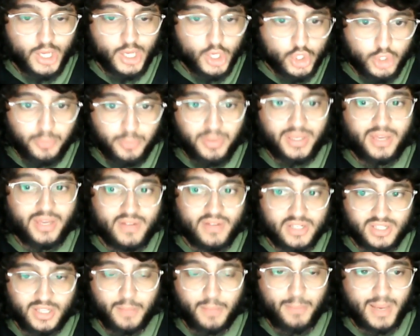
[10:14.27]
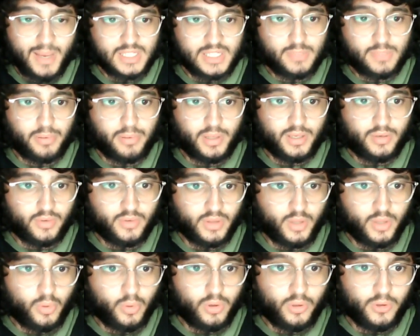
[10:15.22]
should be given to the best player in
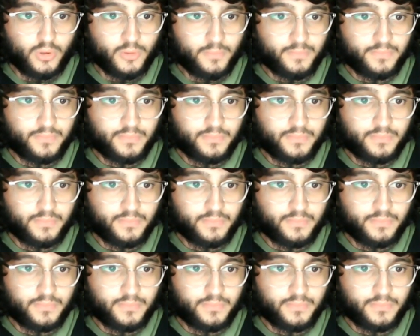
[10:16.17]
the world.